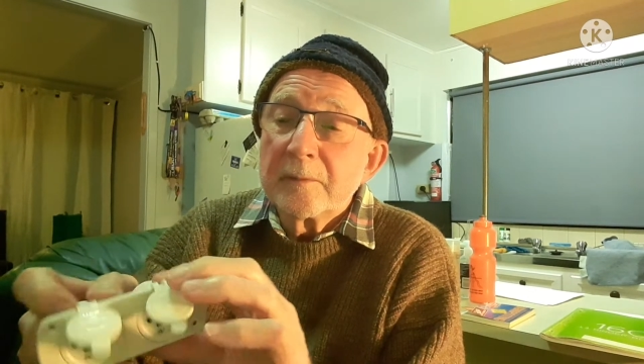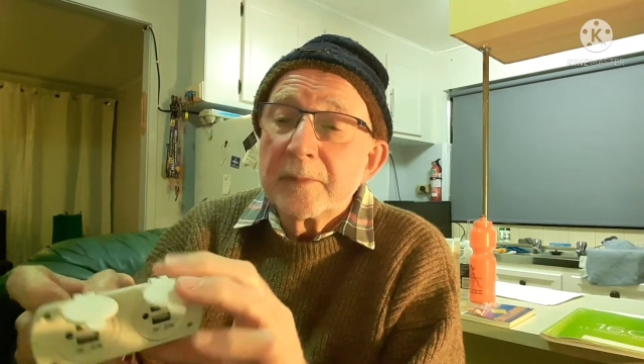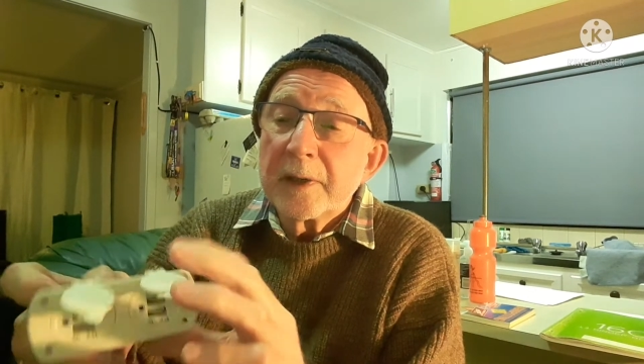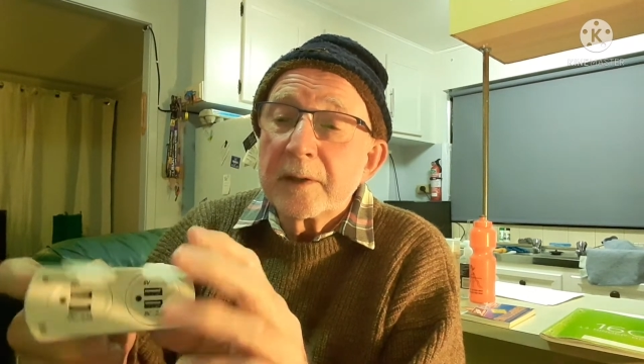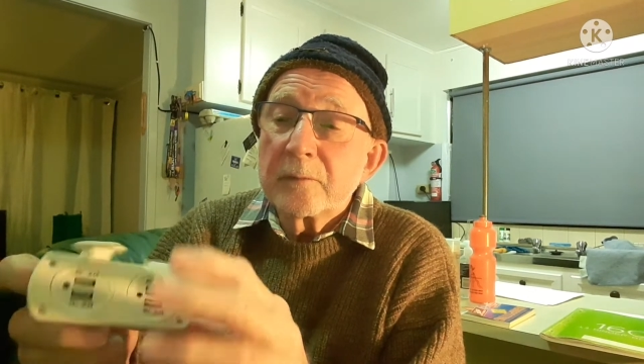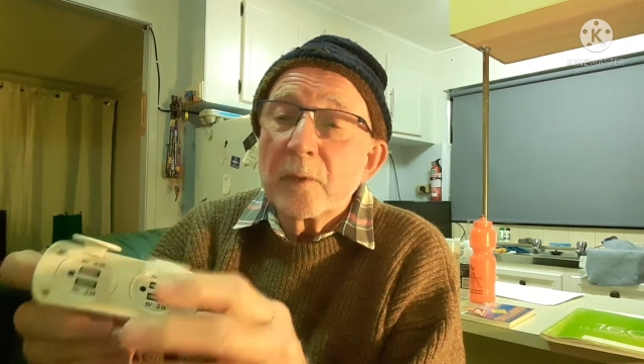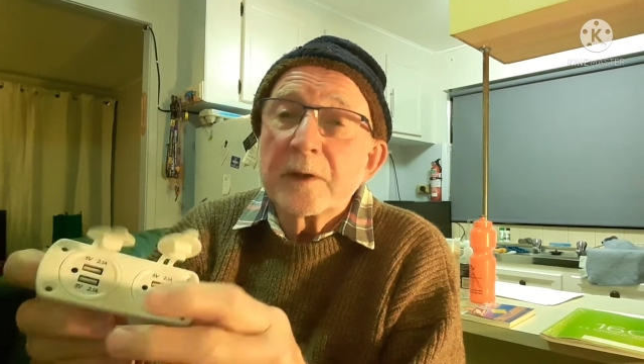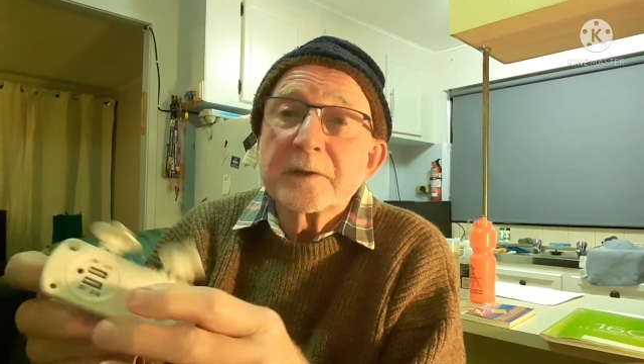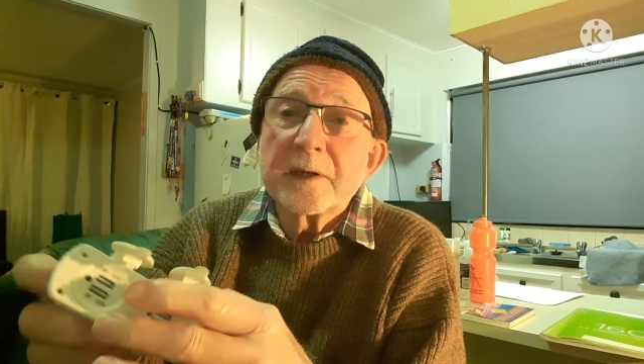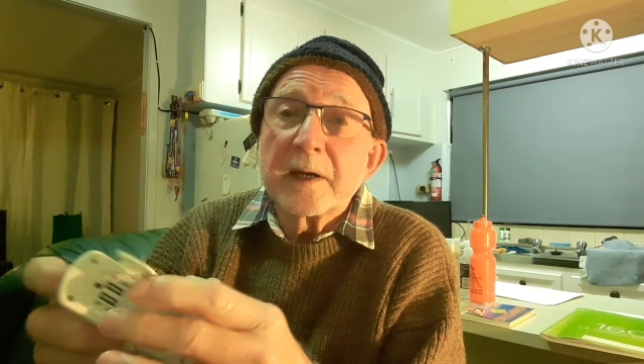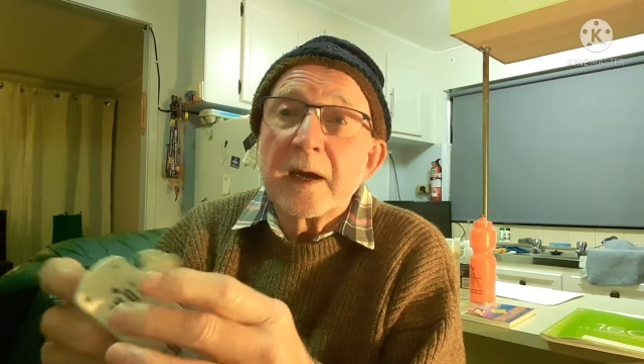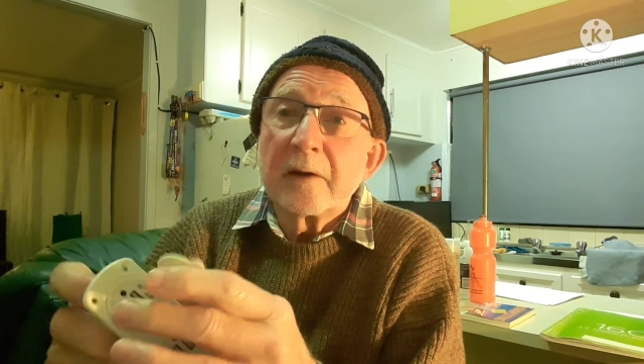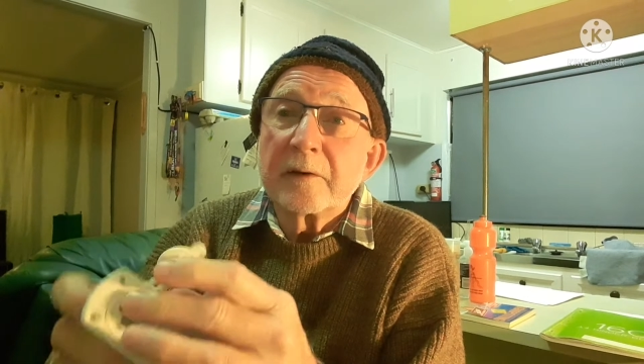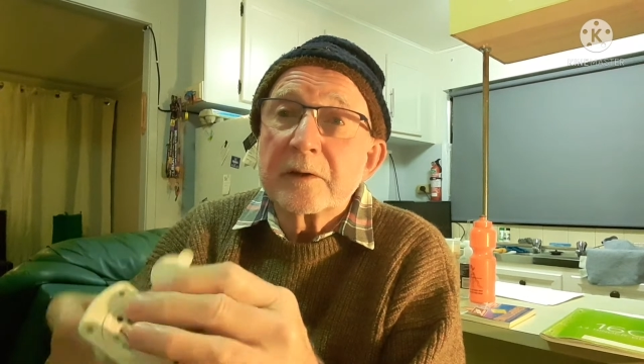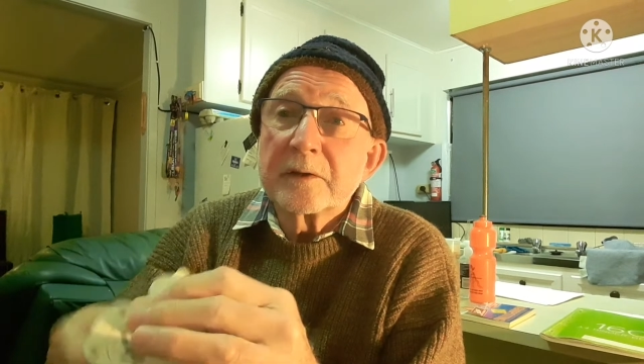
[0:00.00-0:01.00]
But once they
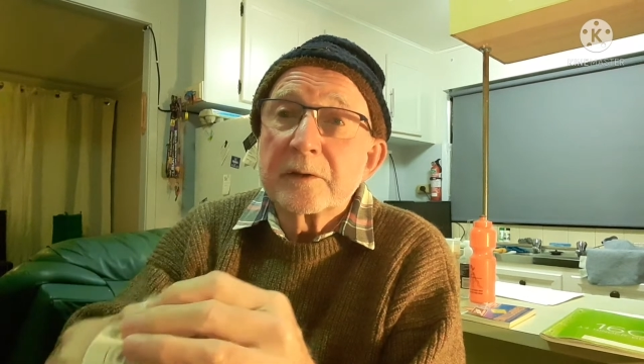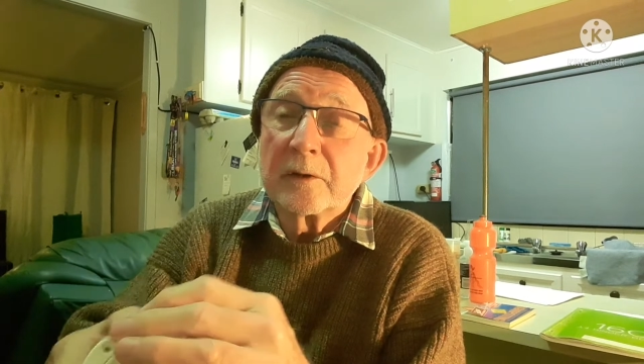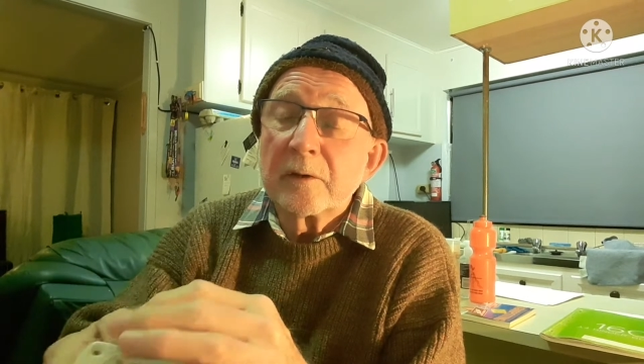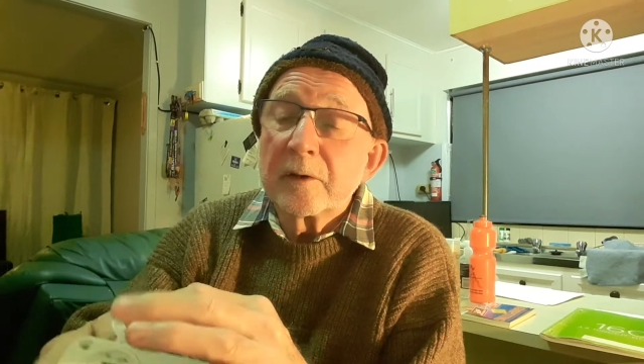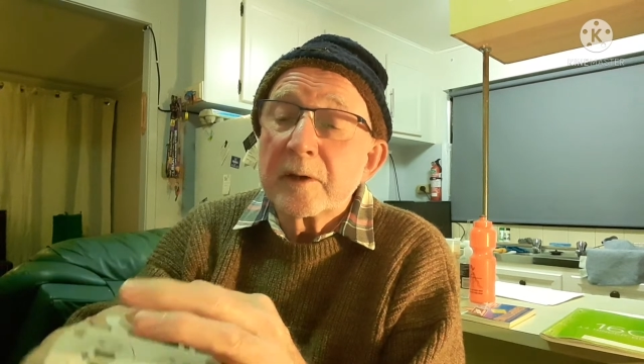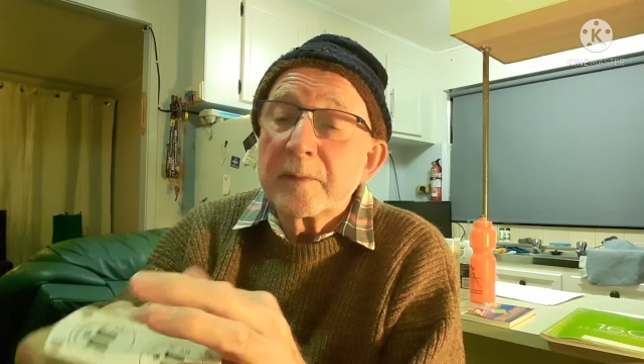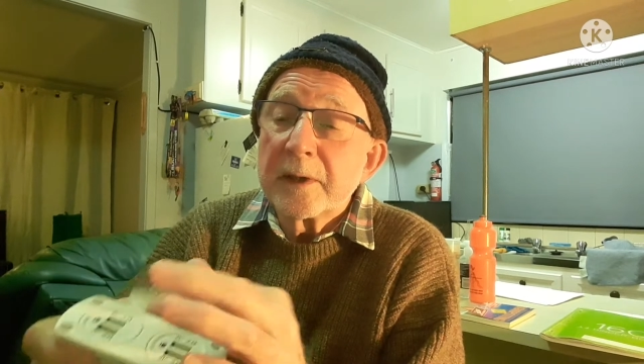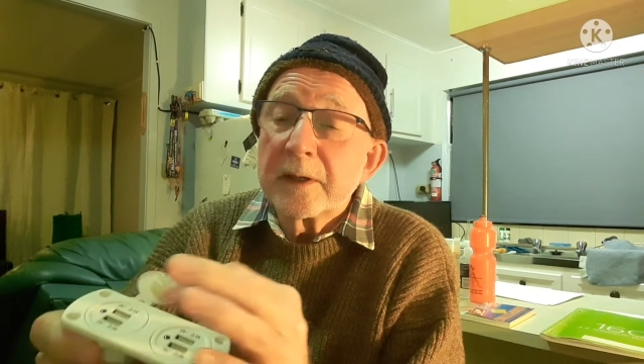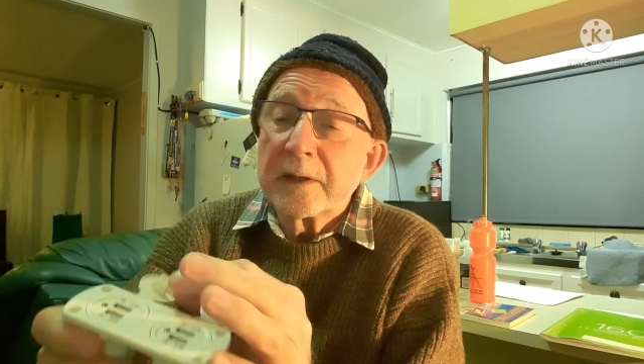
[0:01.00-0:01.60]
are installed, I mean,